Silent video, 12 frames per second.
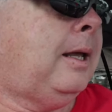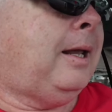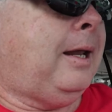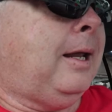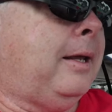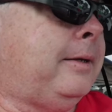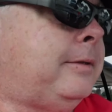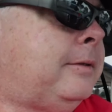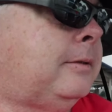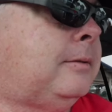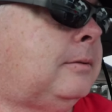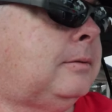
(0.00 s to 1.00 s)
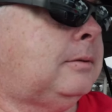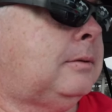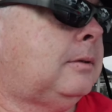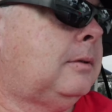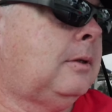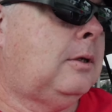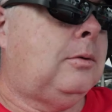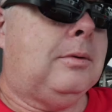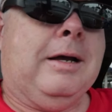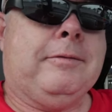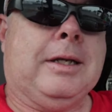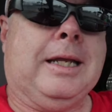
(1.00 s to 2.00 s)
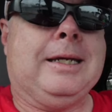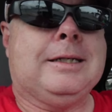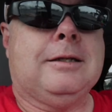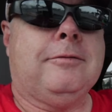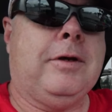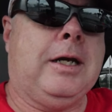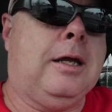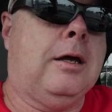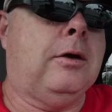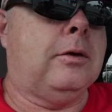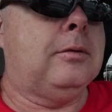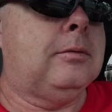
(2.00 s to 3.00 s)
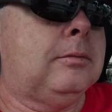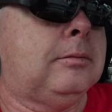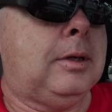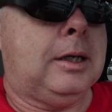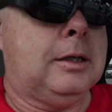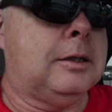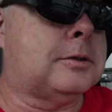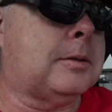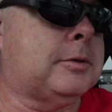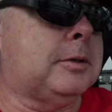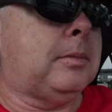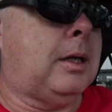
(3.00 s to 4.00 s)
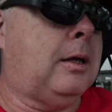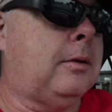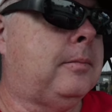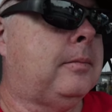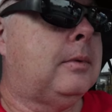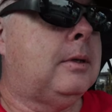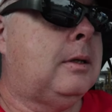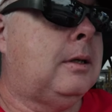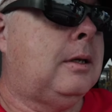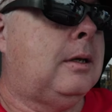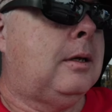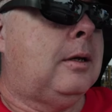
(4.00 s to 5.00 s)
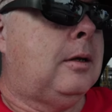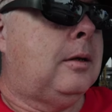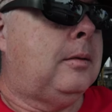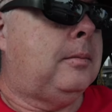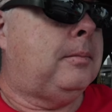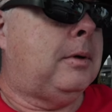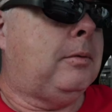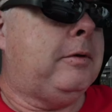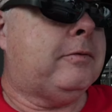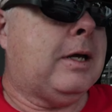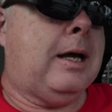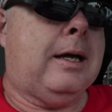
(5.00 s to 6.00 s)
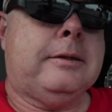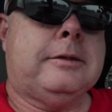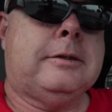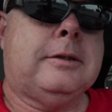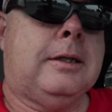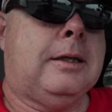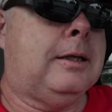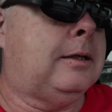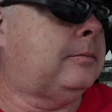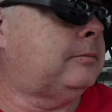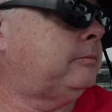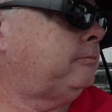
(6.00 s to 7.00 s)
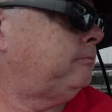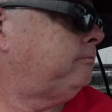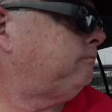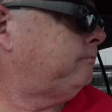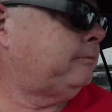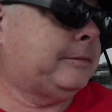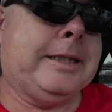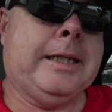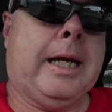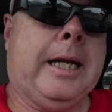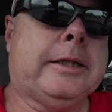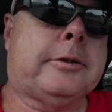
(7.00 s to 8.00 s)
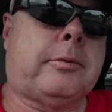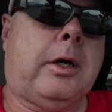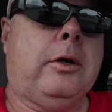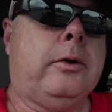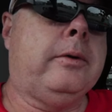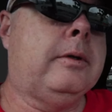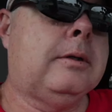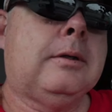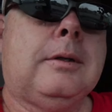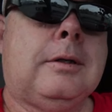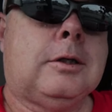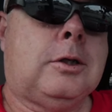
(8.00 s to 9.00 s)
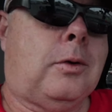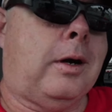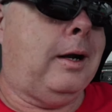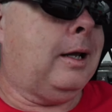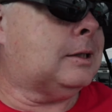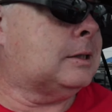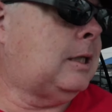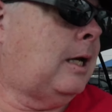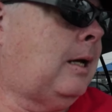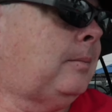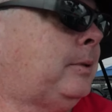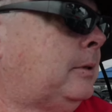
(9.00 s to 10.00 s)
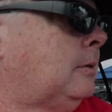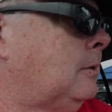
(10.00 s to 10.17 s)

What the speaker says: And we'll have a link to the video in the description below. But we've got to hit the road, do our next stop,